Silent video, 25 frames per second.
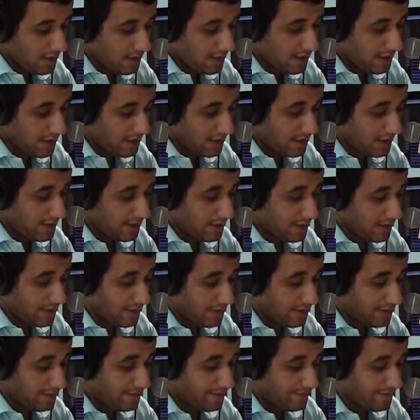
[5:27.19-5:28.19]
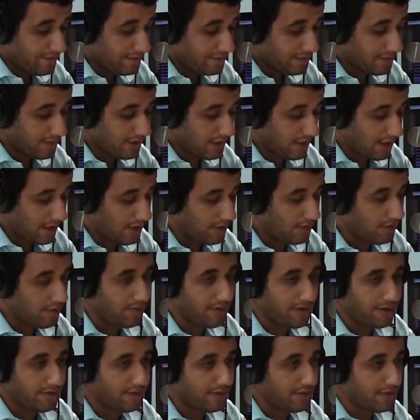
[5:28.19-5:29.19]
And I hope
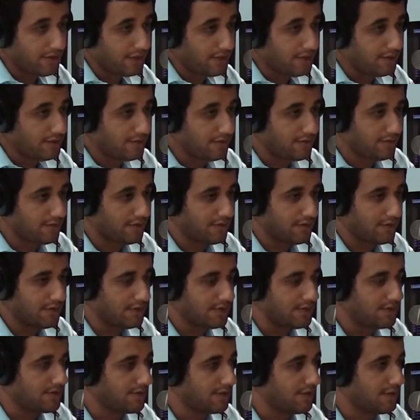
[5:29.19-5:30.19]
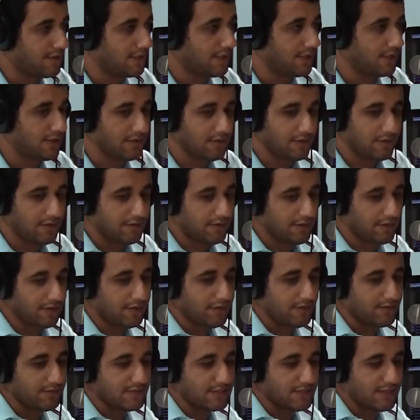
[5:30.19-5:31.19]
everyone is feeling good about
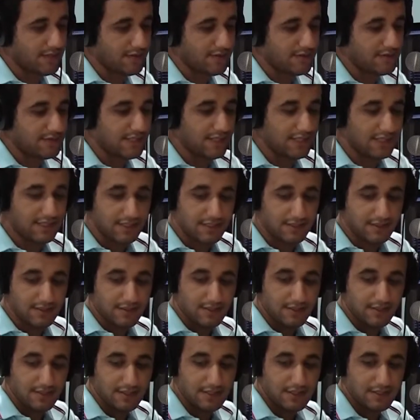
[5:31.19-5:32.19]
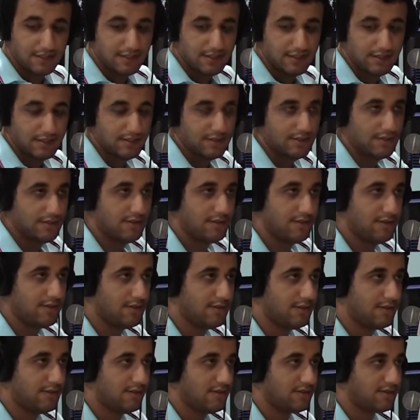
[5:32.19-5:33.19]
themselves, and
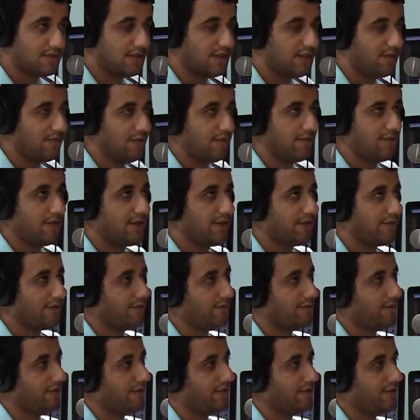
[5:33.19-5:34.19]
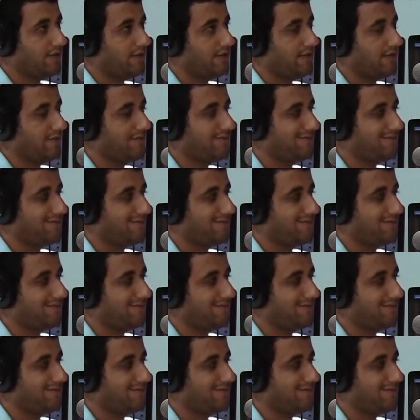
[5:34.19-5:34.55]
it's going to be better from now on.